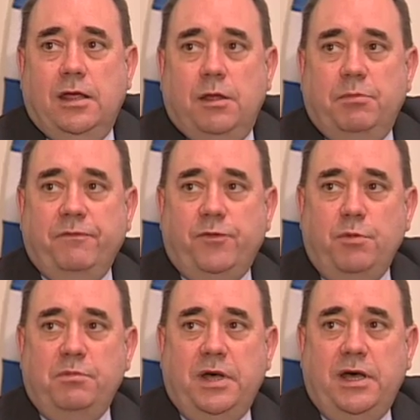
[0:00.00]
but
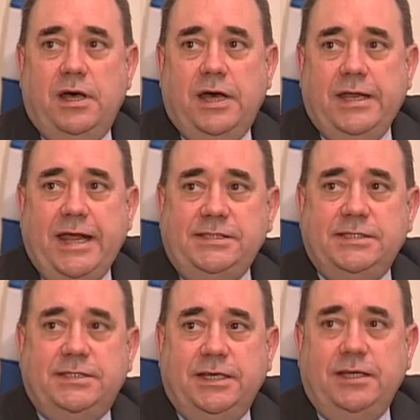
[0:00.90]
from an
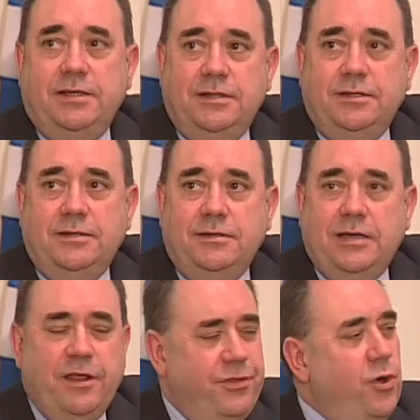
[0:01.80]
entity,
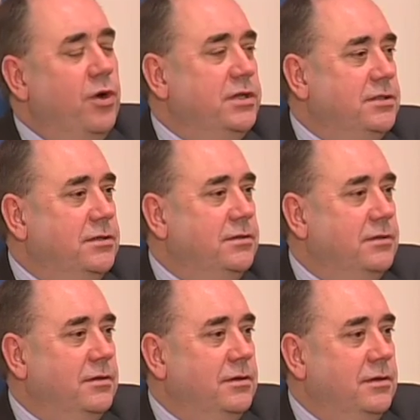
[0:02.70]
a thought,
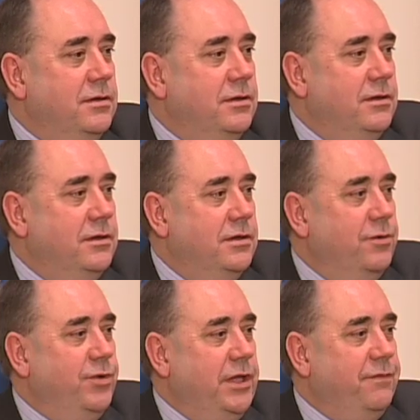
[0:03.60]
that
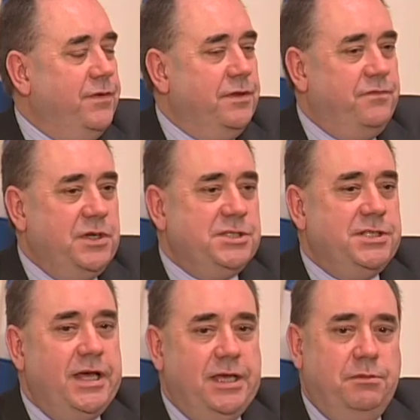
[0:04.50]
really for the
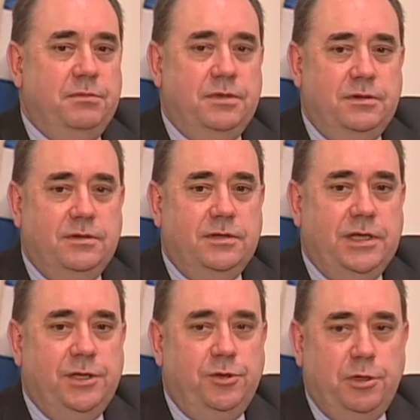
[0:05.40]
first time
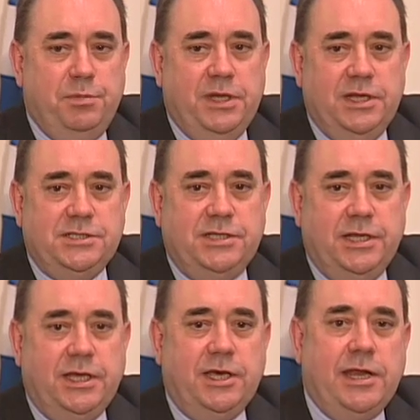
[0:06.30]
in European
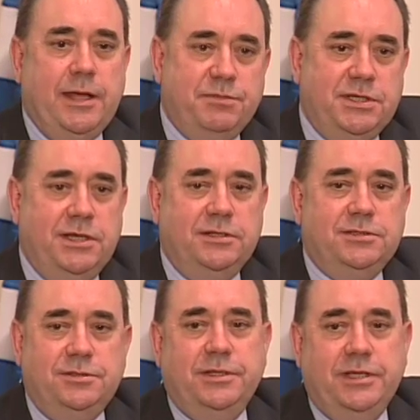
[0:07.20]
history crept
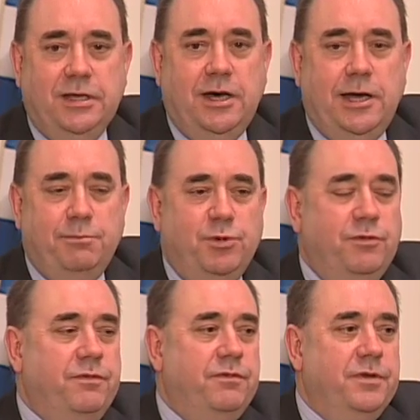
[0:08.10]
into the
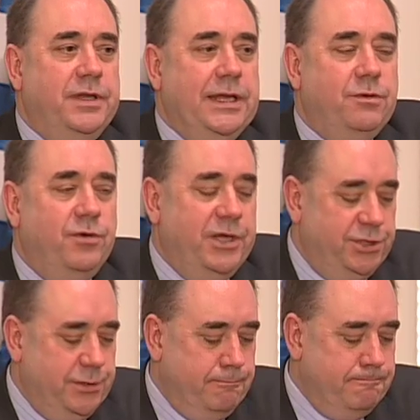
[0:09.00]
Arbroath
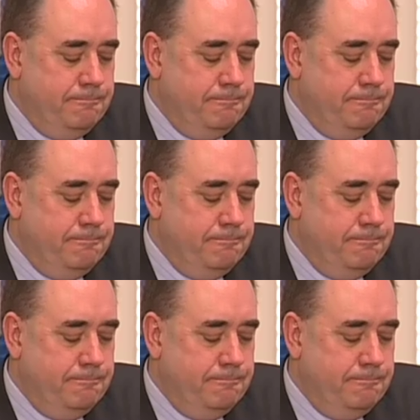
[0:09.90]
Declaration.